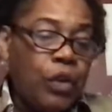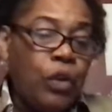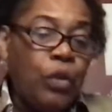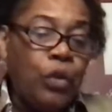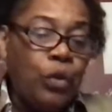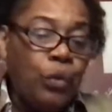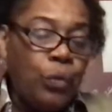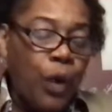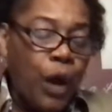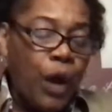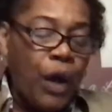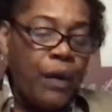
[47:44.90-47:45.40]

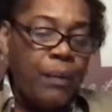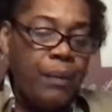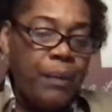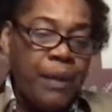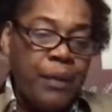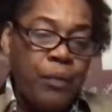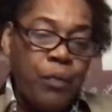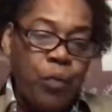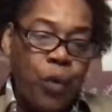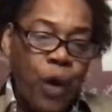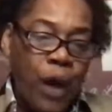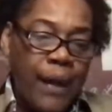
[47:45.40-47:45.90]

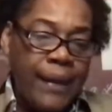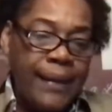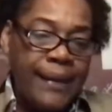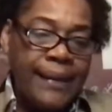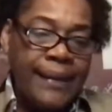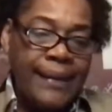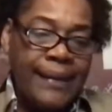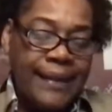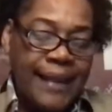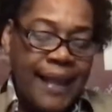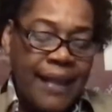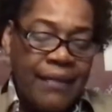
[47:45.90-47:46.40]
Deuteronomy 1
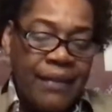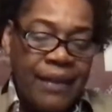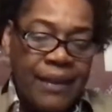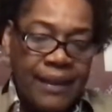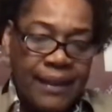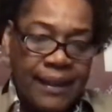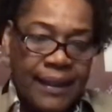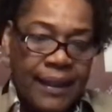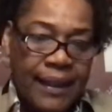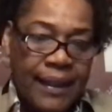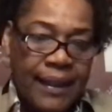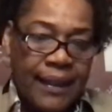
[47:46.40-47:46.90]
and
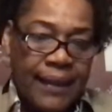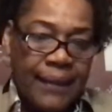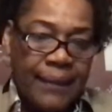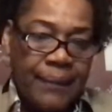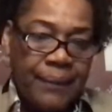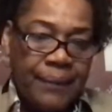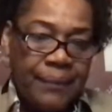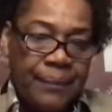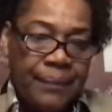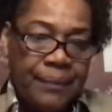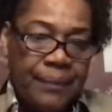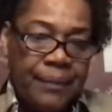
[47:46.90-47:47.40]
17.
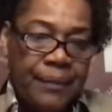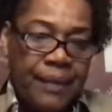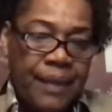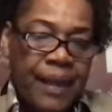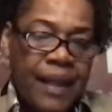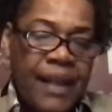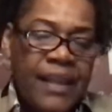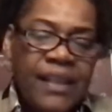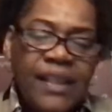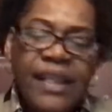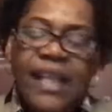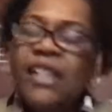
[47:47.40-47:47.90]

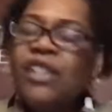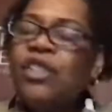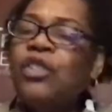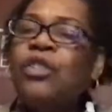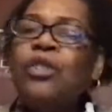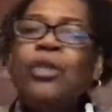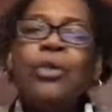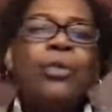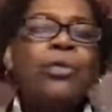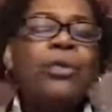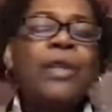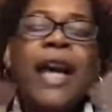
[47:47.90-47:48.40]
It says,
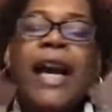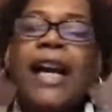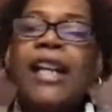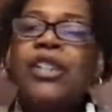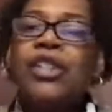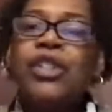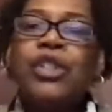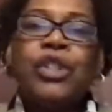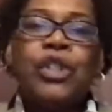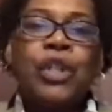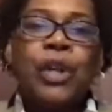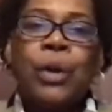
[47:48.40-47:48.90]
do
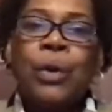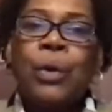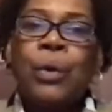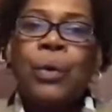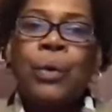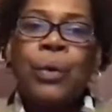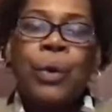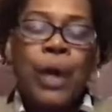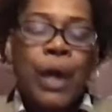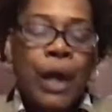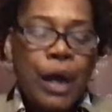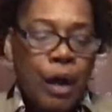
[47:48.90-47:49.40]
not
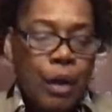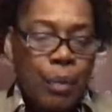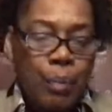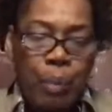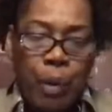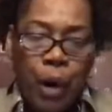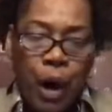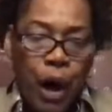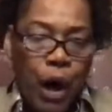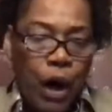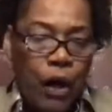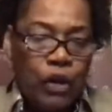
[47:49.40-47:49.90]
show
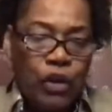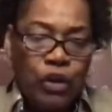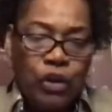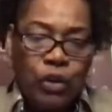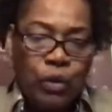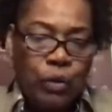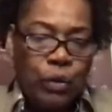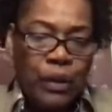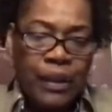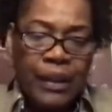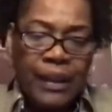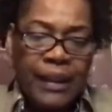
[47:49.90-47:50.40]

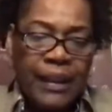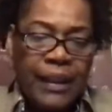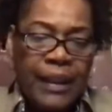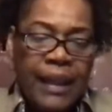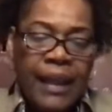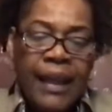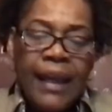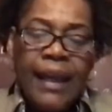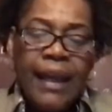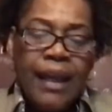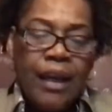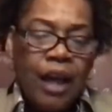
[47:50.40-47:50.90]
partially
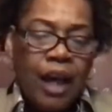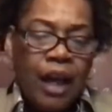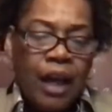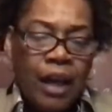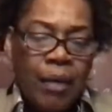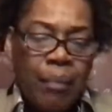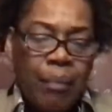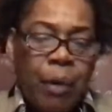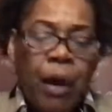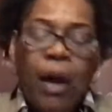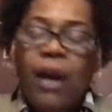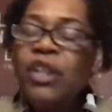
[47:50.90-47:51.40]

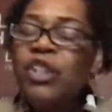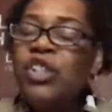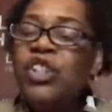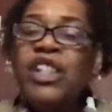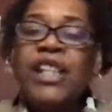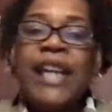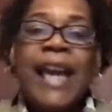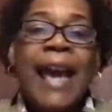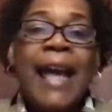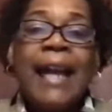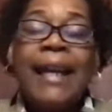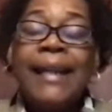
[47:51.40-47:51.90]
uh,
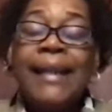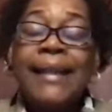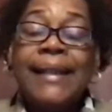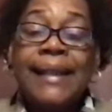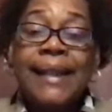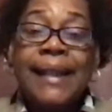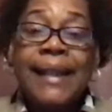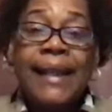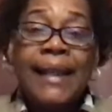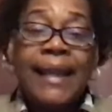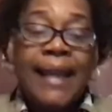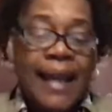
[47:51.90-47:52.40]

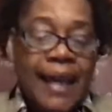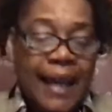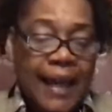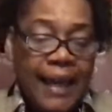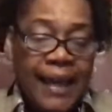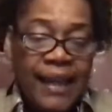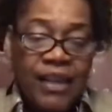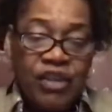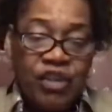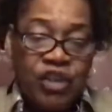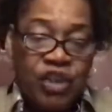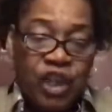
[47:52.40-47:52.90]
partiality
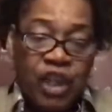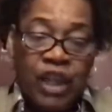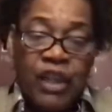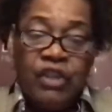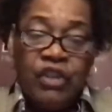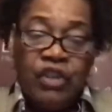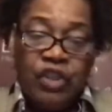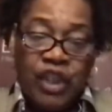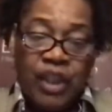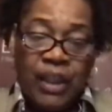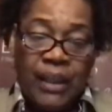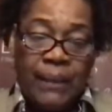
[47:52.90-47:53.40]
and
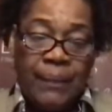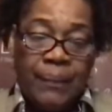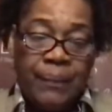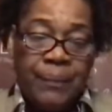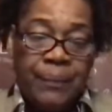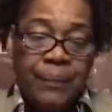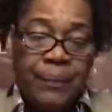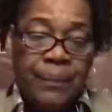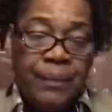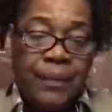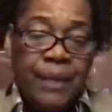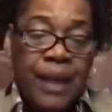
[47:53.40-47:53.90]
judging.
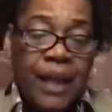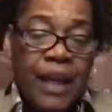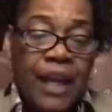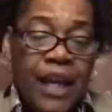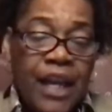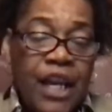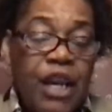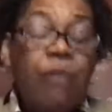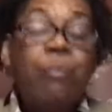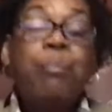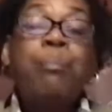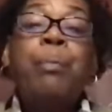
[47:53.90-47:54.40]

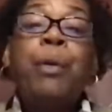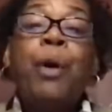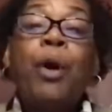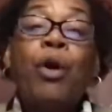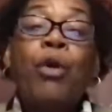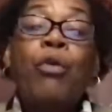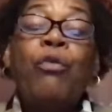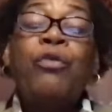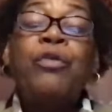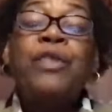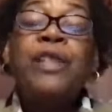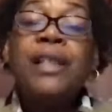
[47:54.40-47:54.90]
Hear
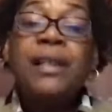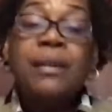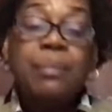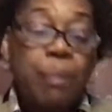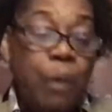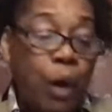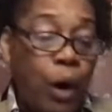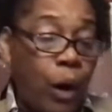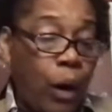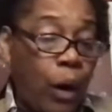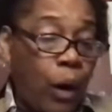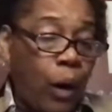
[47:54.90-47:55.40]
both
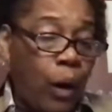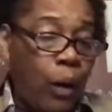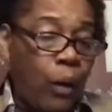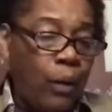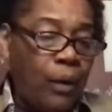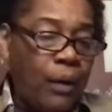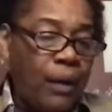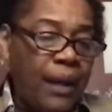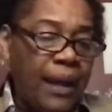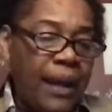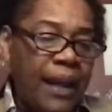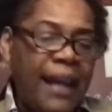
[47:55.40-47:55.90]

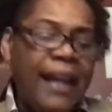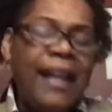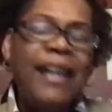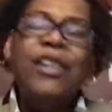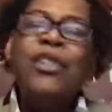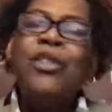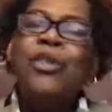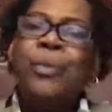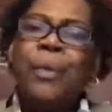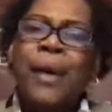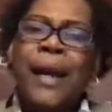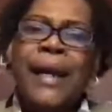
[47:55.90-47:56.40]
small
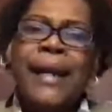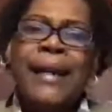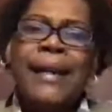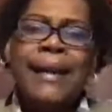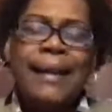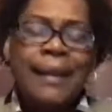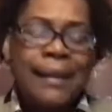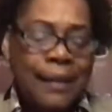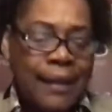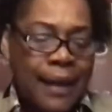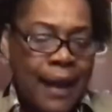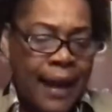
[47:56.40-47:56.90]
and
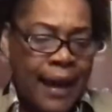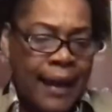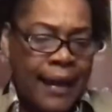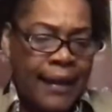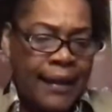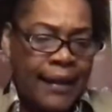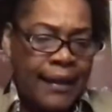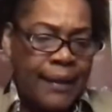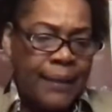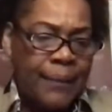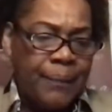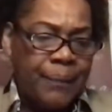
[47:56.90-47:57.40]
great
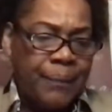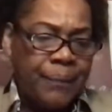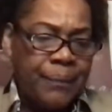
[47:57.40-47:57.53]
alike.